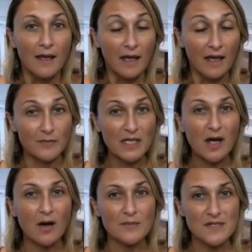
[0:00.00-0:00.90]
have
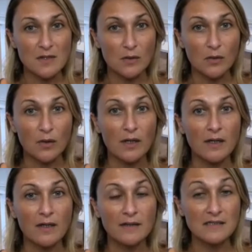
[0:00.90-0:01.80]
become so
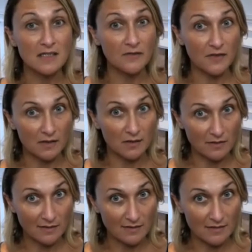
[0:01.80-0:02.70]

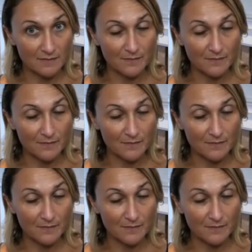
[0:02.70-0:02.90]
difficult.